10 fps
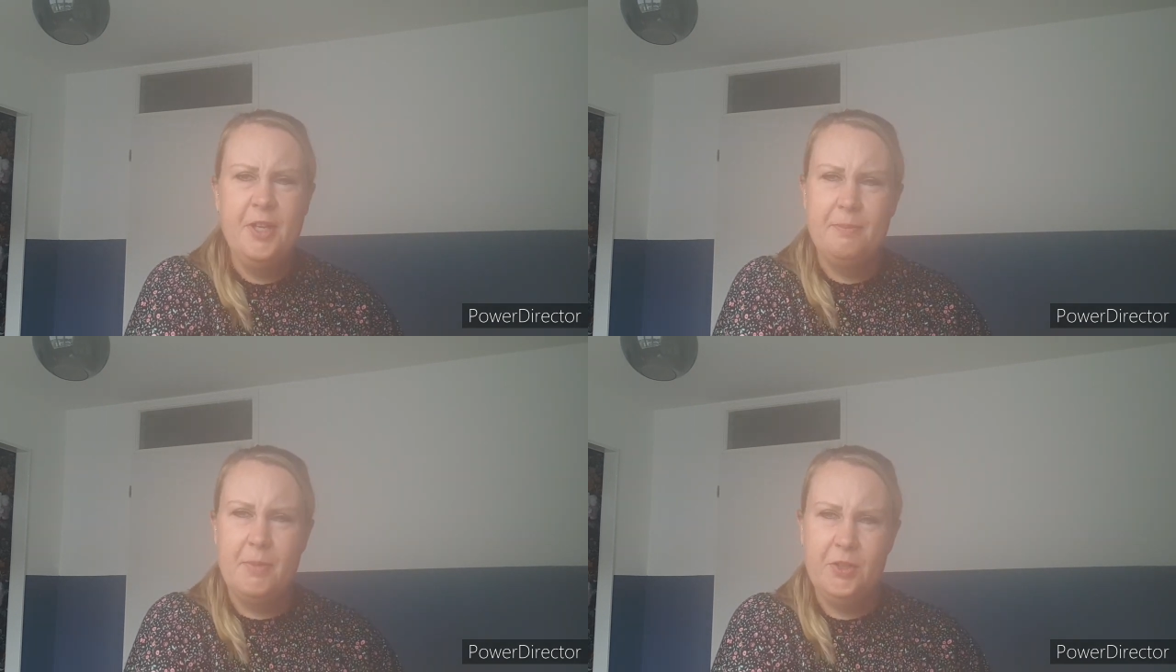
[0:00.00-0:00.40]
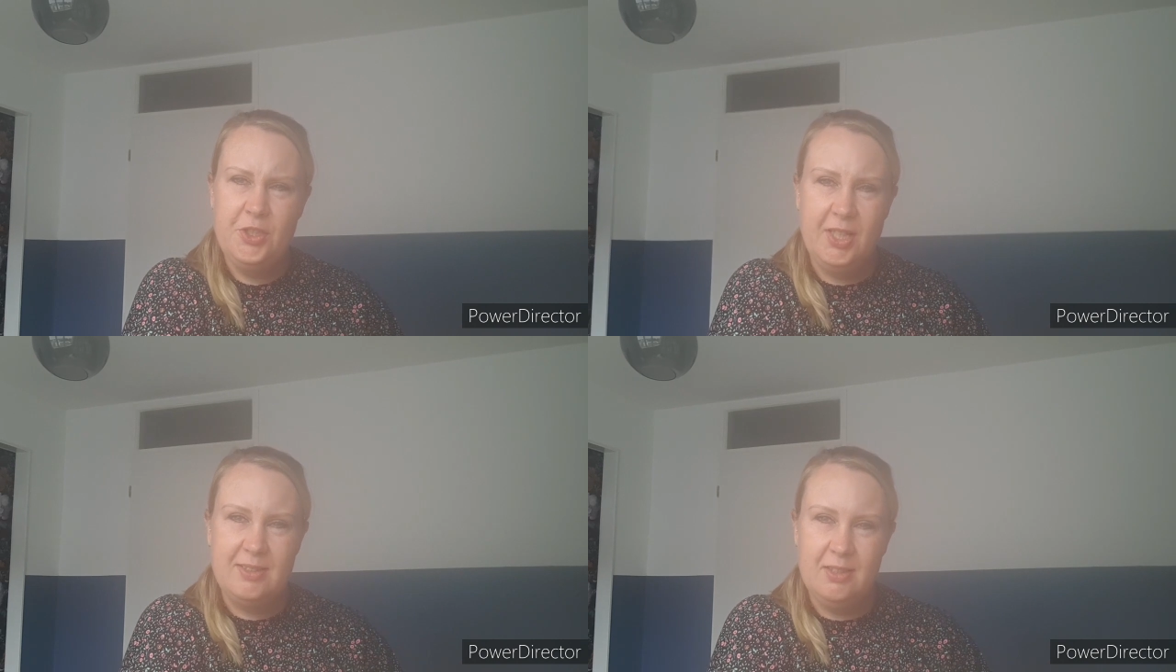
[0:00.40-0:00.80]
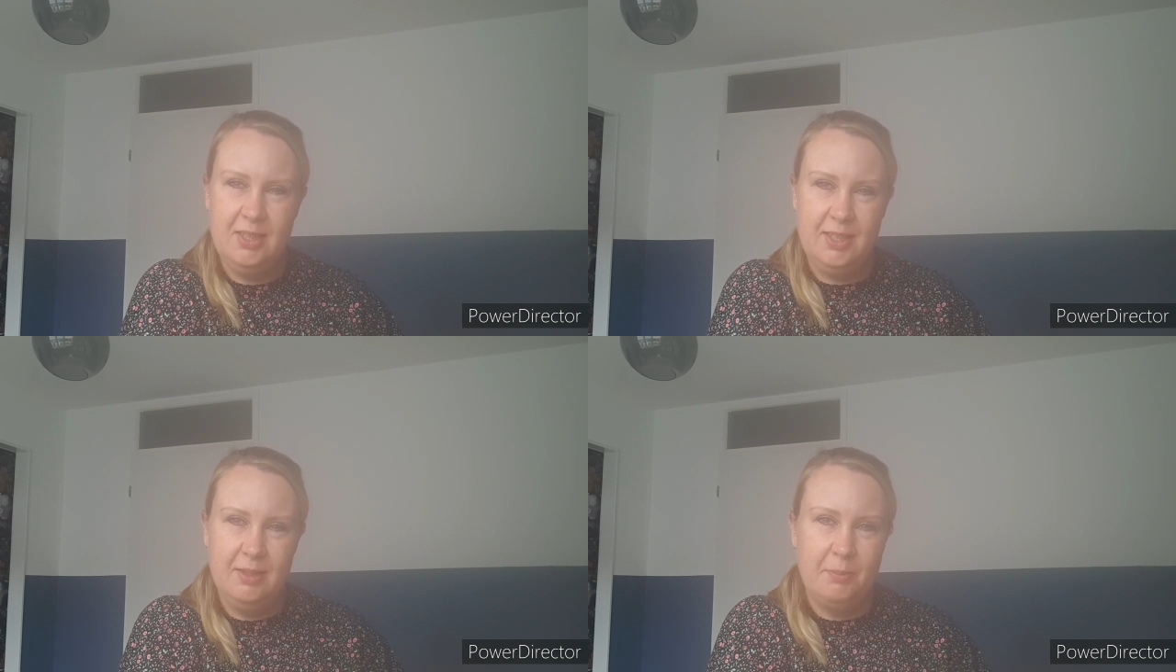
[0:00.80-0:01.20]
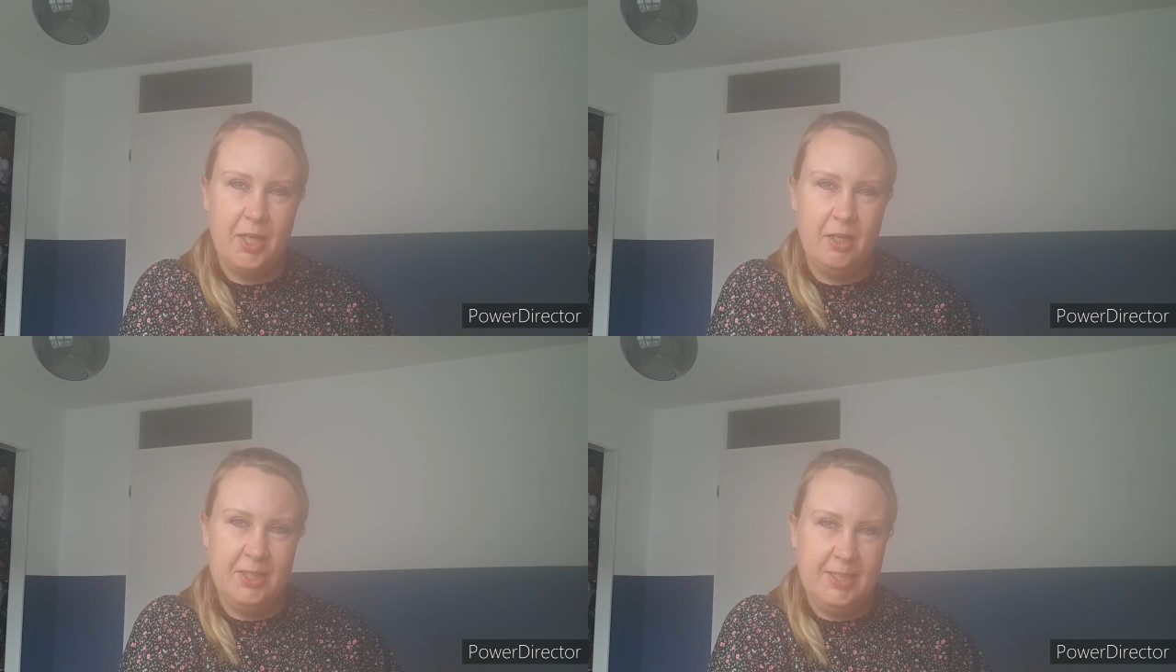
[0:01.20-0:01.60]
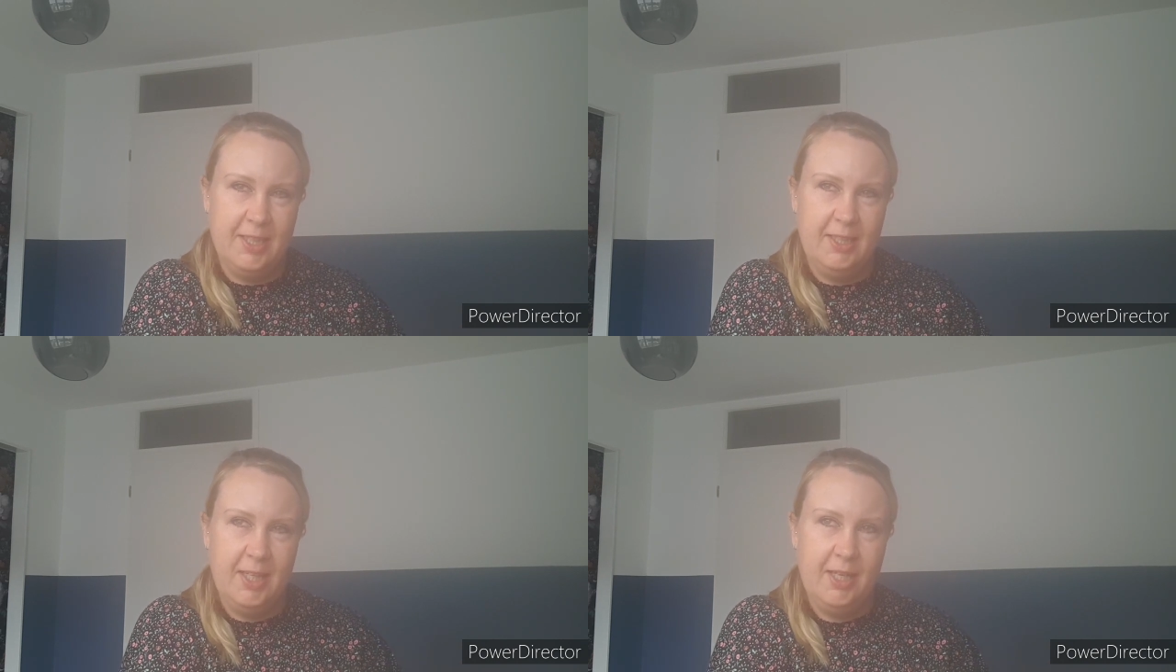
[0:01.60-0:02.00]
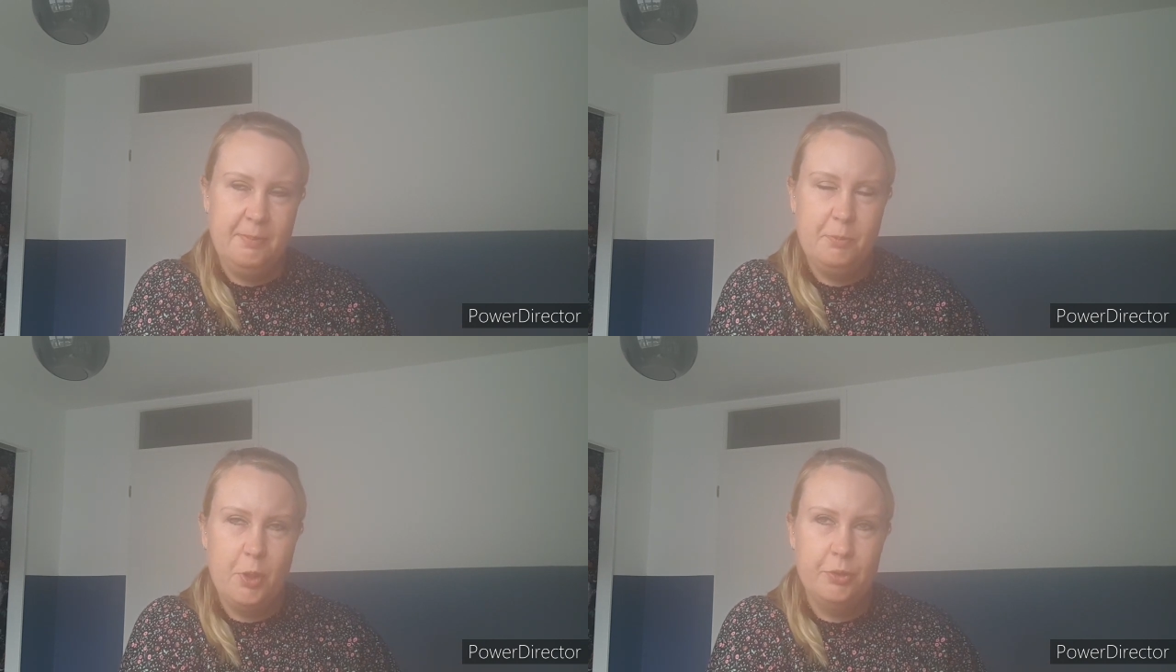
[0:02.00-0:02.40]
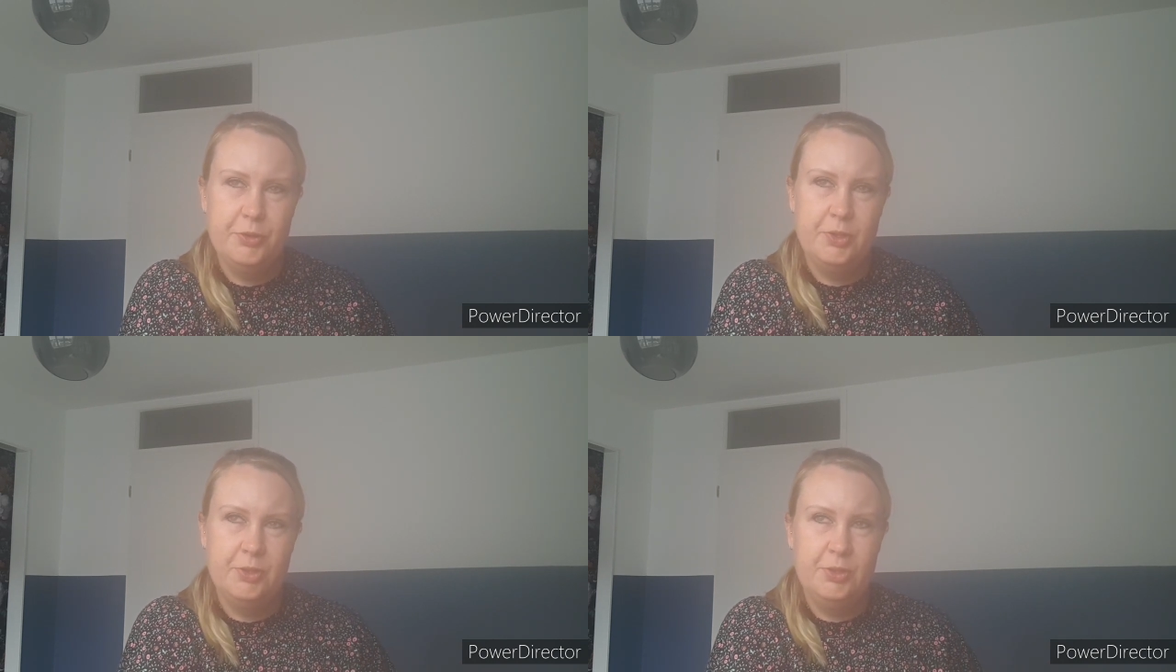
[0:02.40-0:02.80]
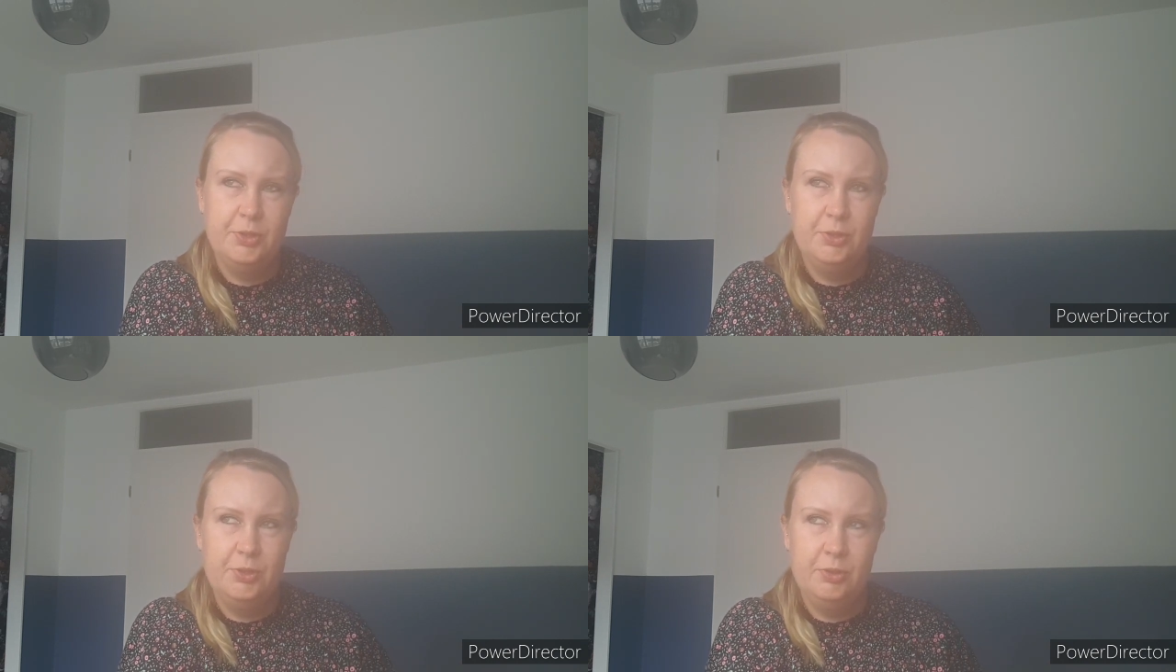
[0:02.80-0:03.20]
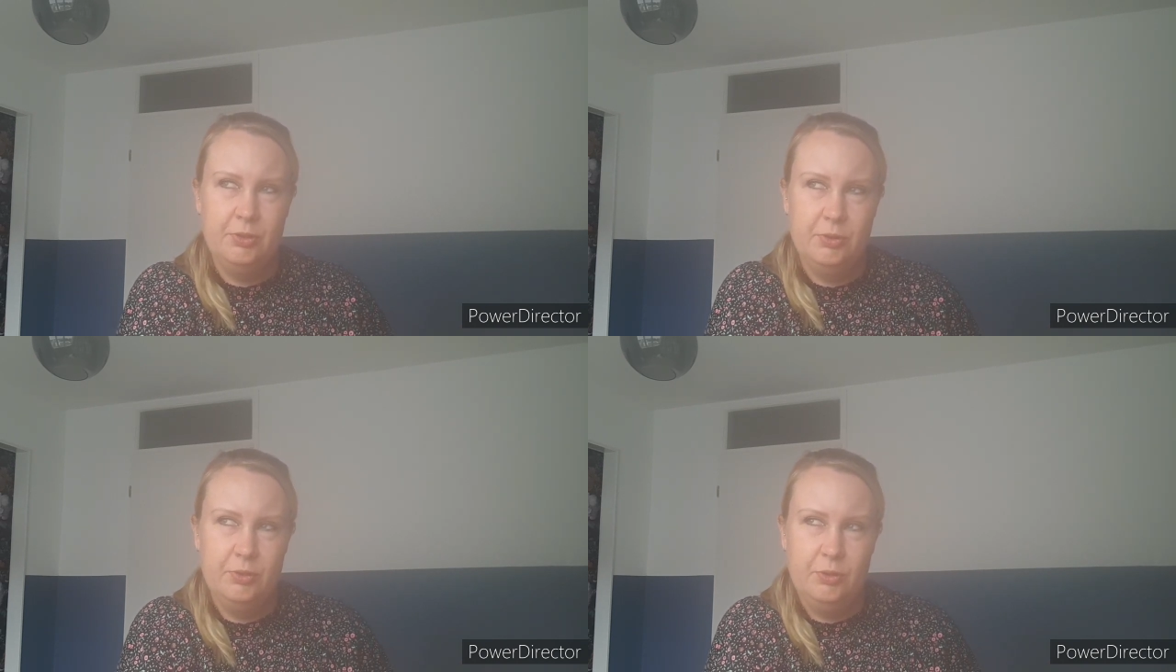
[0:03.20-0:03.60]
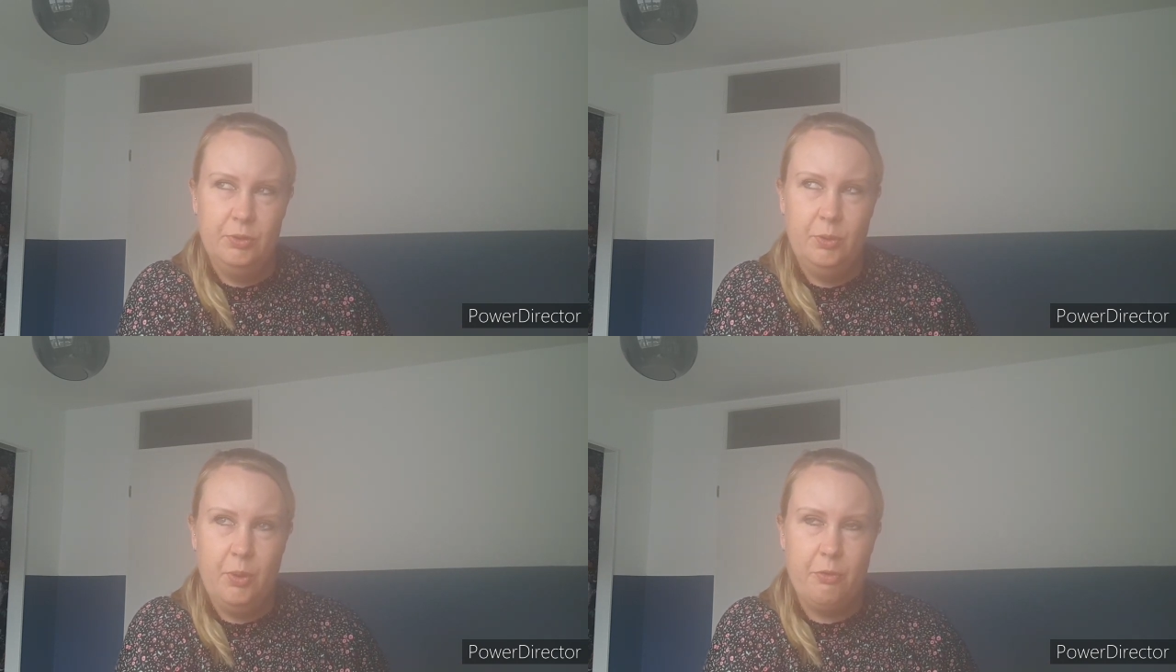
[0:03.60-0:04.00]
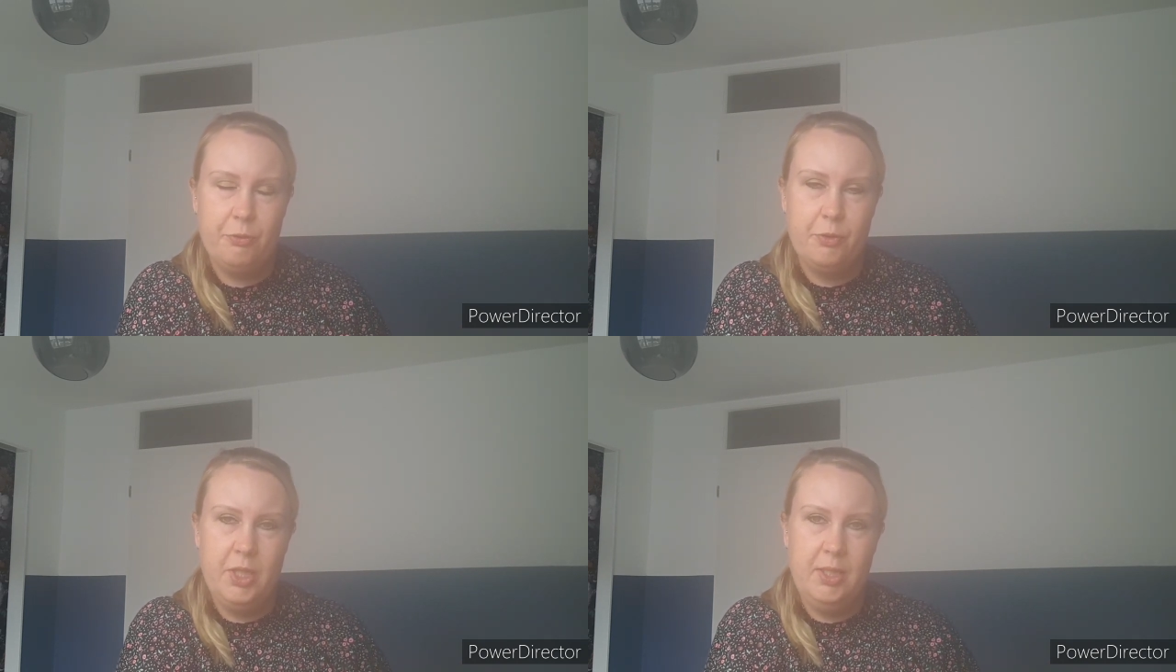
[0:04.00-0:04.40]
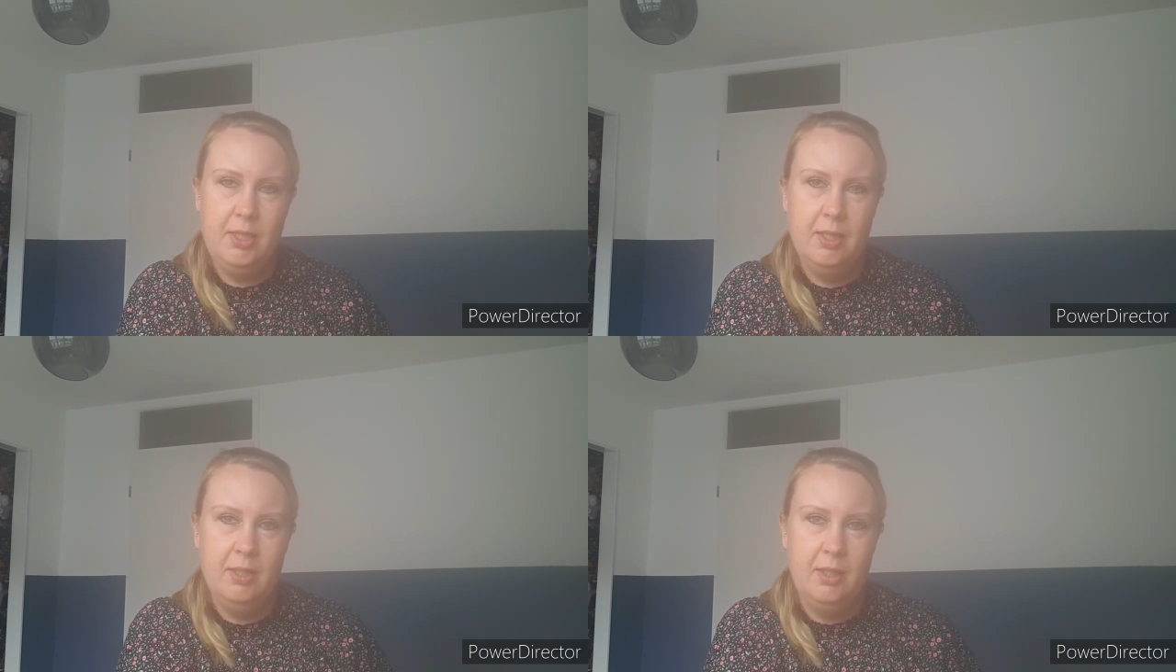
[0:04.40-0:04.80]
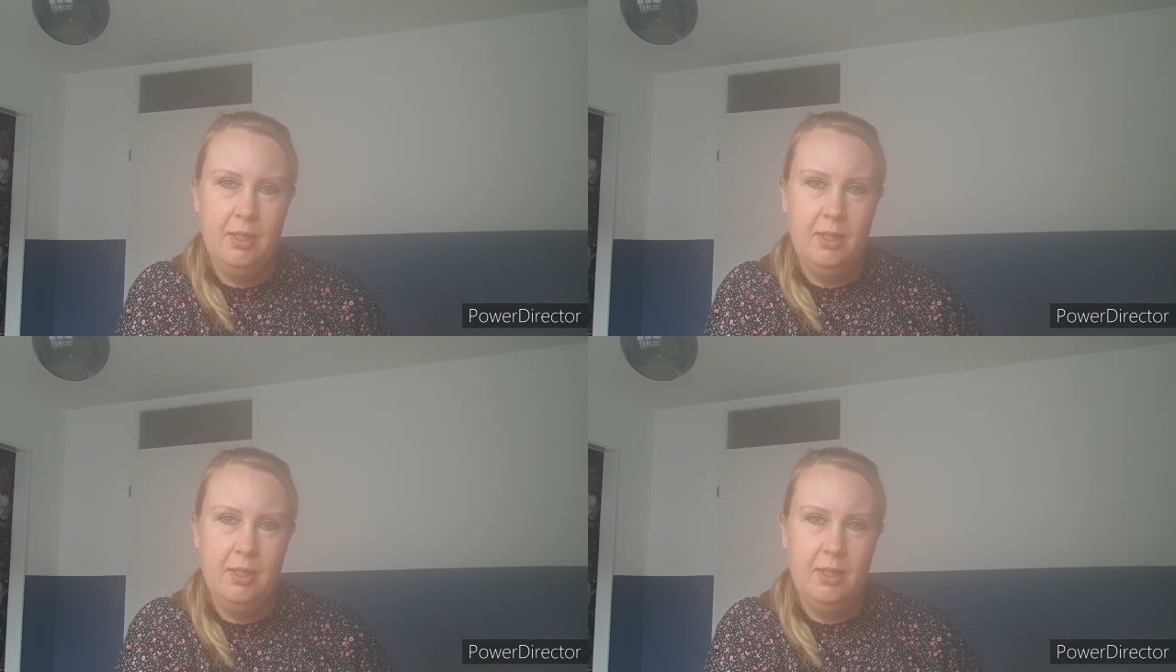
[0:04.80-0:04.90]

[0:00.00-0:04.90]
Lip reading: done much actually in my holiday. I brought 2 or 3